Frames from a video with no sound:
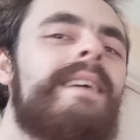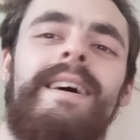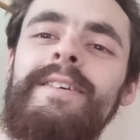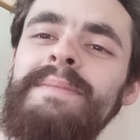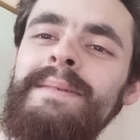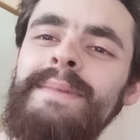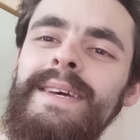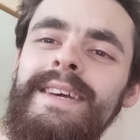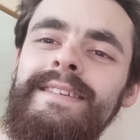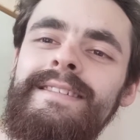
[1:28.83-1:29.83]
I remember
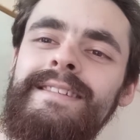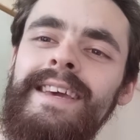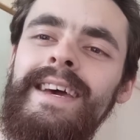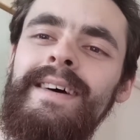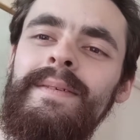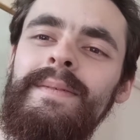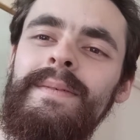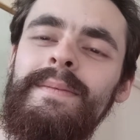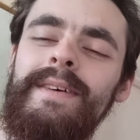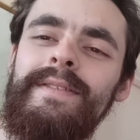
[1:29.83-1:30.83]
his skit
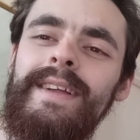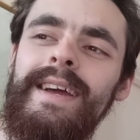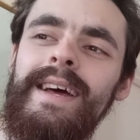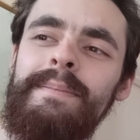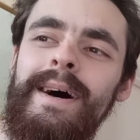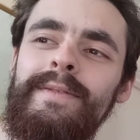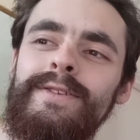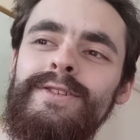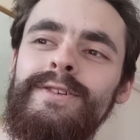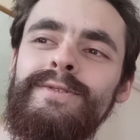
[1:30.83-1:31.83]
with like about
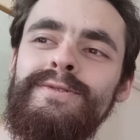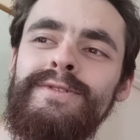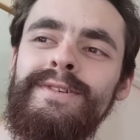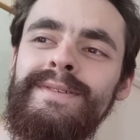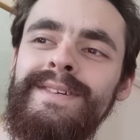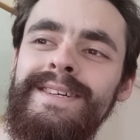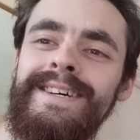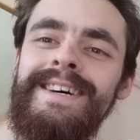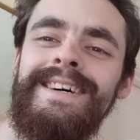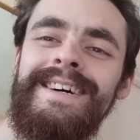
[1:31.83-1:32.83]
the children
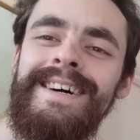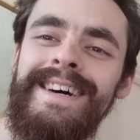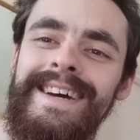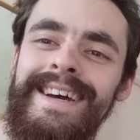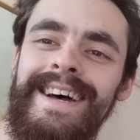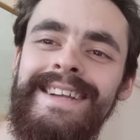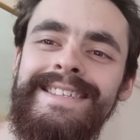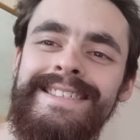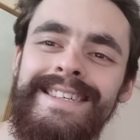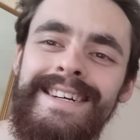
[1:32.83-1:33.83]
and
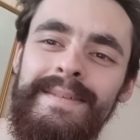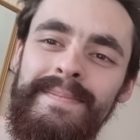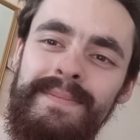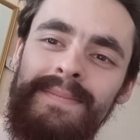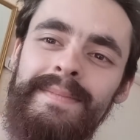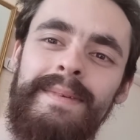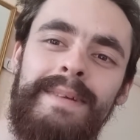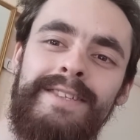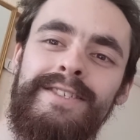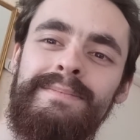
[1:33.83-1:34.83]
his he
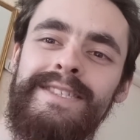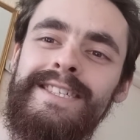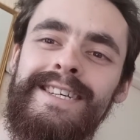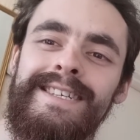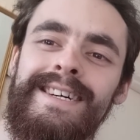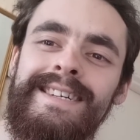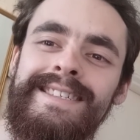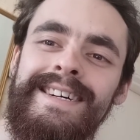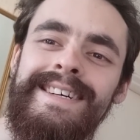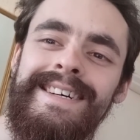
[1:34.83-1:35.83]
mentioned Mr.
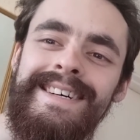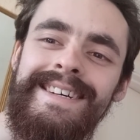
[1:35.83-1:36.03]
Conductor.